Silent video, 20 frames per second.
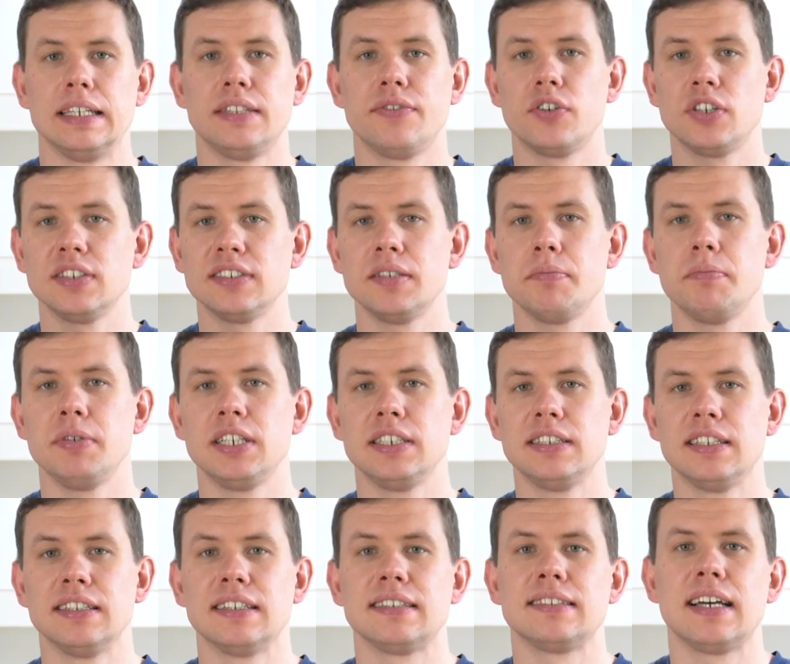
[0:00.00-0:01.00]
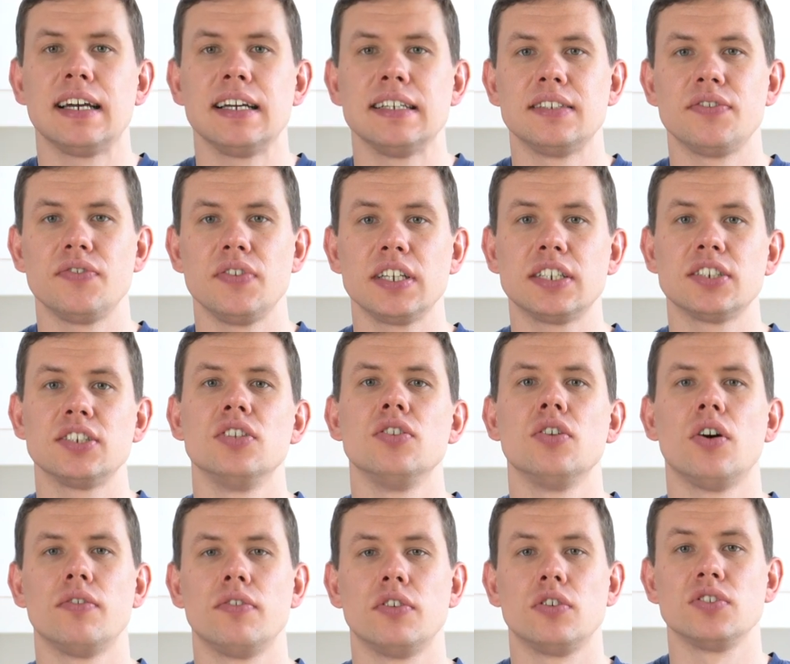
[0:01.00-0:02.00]
It first appeared in the science fiction
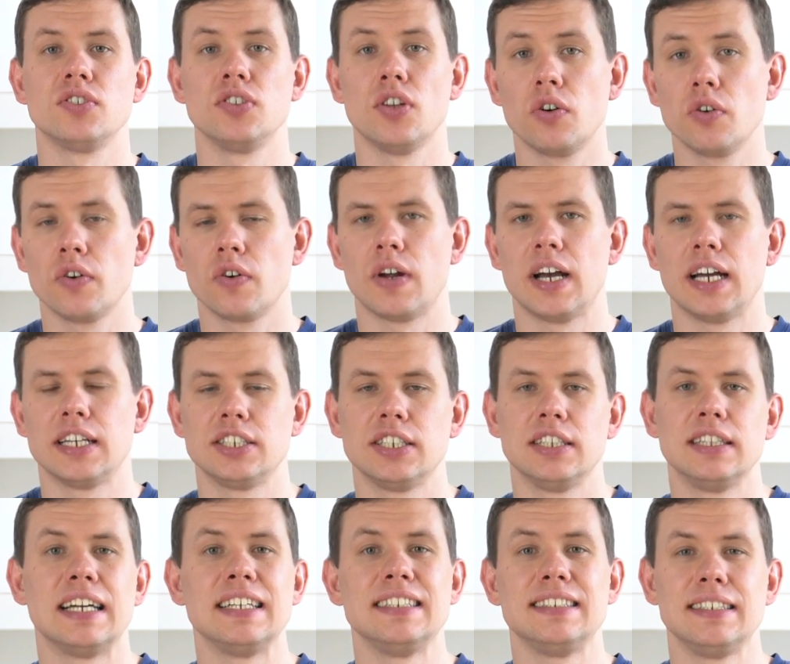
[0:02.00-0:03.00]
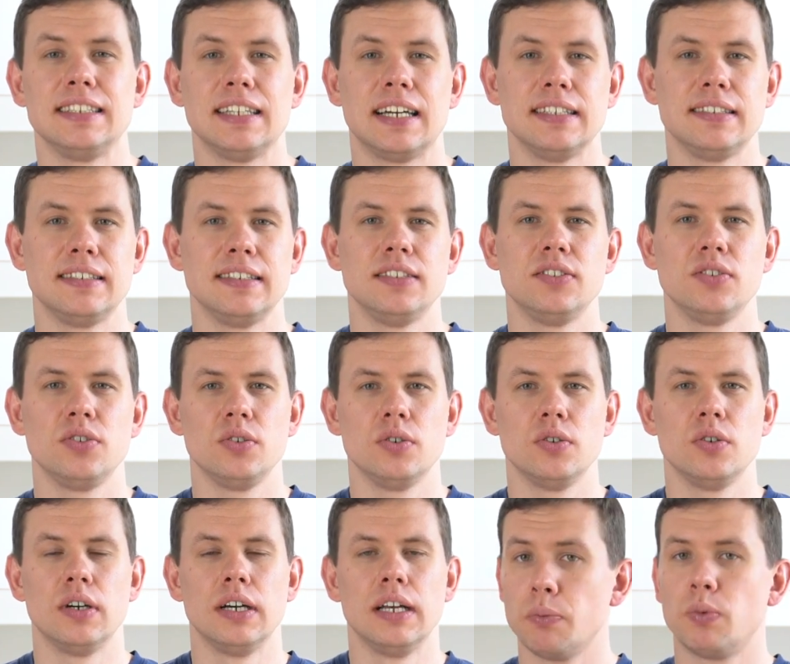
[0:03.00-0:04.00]
novel Snow Crash in
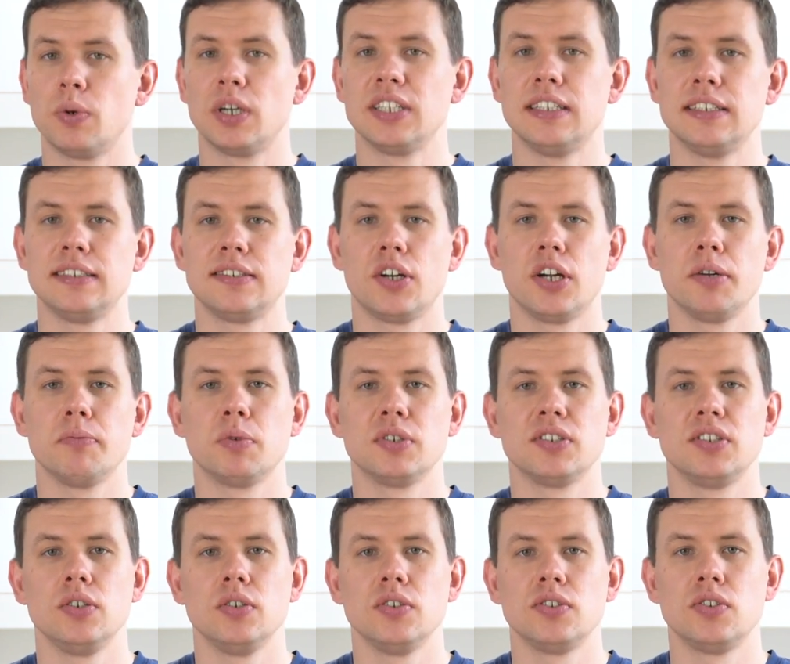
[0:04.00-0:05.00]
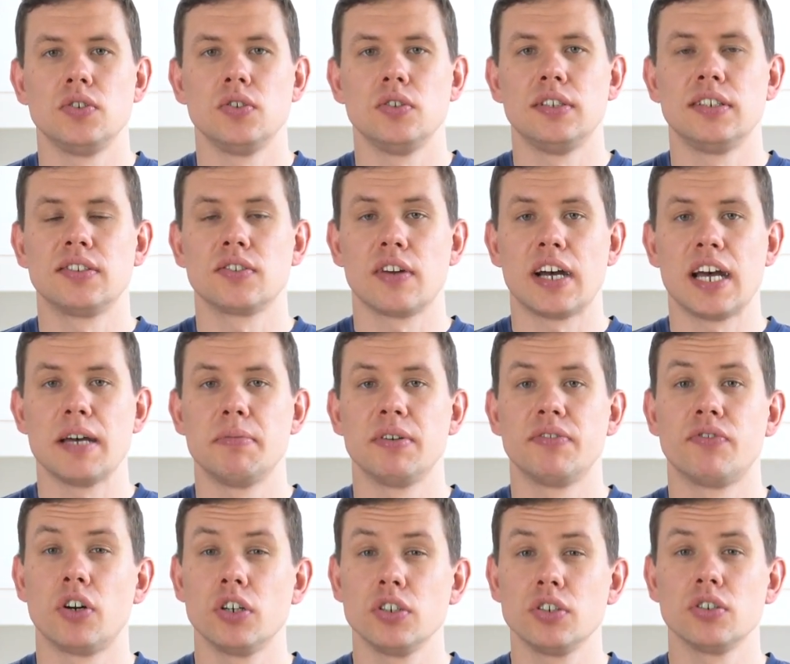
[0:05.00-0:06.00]
1992, where the term was used to describe a
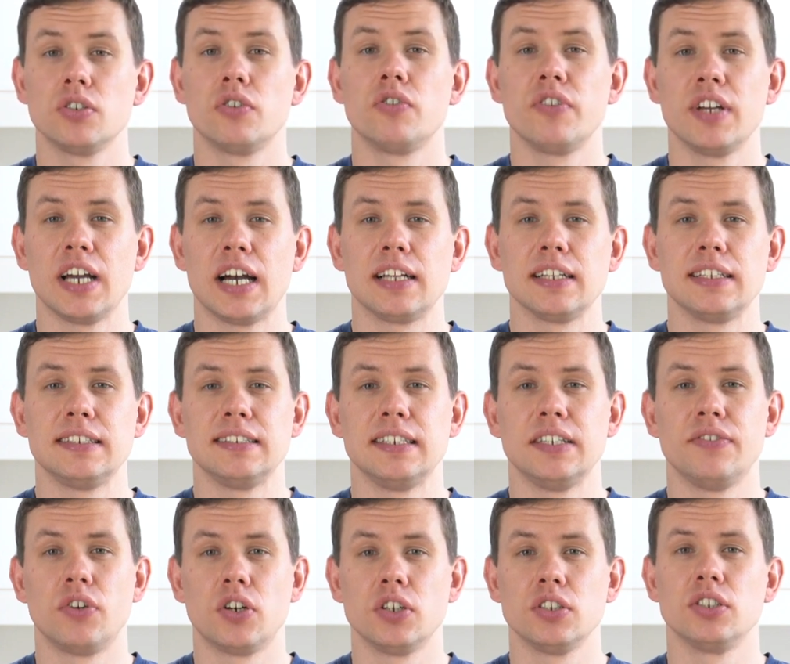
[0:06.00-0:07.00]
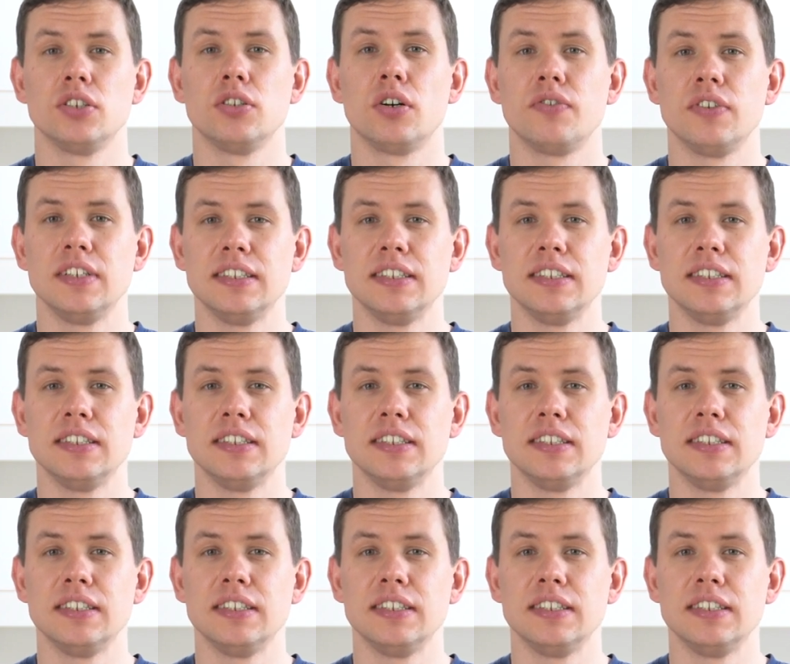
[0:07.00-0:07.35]
virtual reality version of